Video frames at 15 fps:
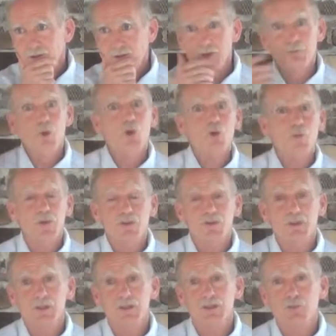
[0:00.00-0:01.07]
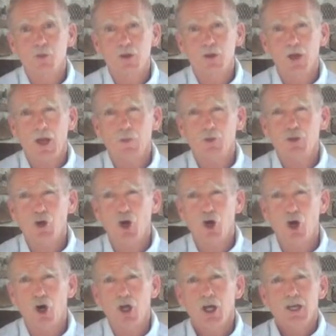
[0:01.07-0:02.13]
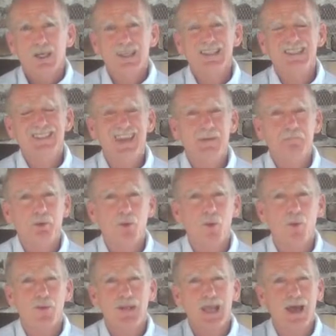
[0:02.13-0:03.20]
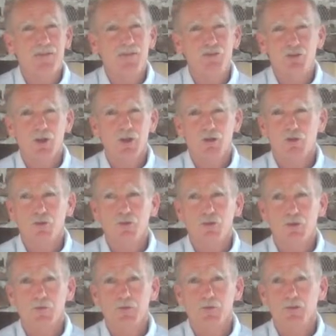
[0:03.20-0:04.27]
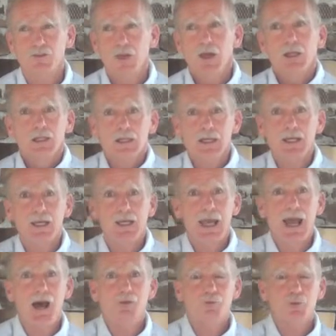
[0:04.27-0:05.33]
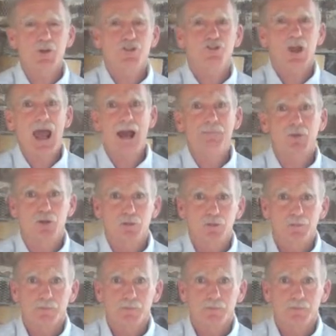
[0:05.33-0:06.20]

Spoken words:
and more recently is what I would call contemporary evangelical services, like a Calvary Chapel.